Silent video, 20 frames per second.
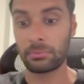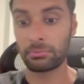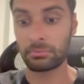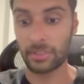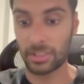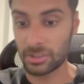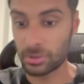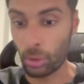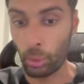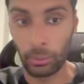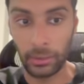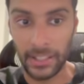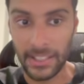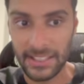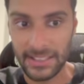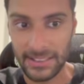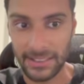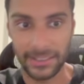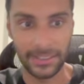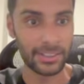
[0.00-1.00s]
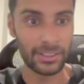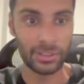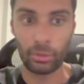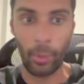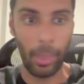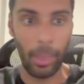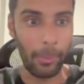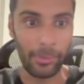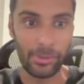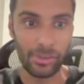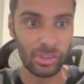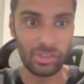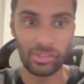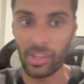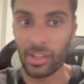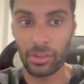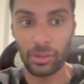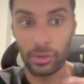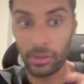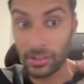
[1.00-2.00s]
There's no links in here. There's no images,
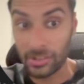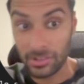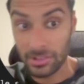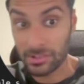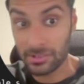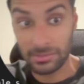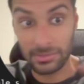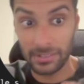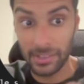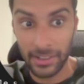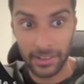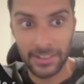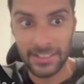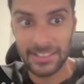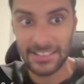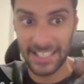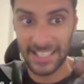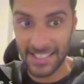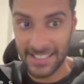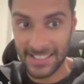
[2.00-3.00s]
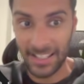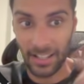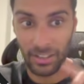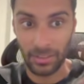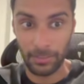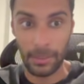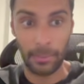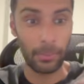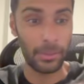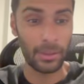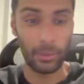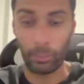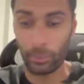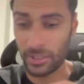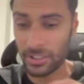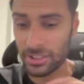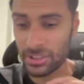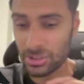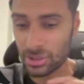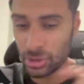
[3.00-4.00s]
and you can just literally send this out to people, and it
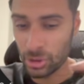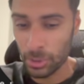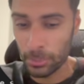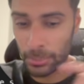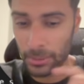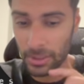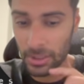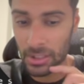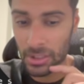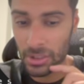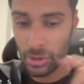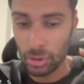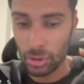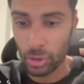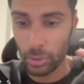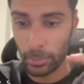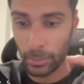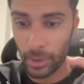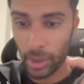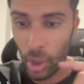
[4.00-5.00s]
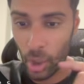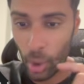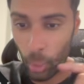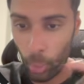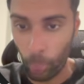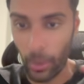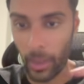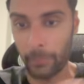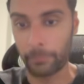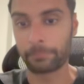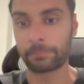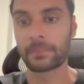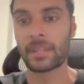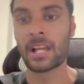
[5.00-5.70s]
works super, super well.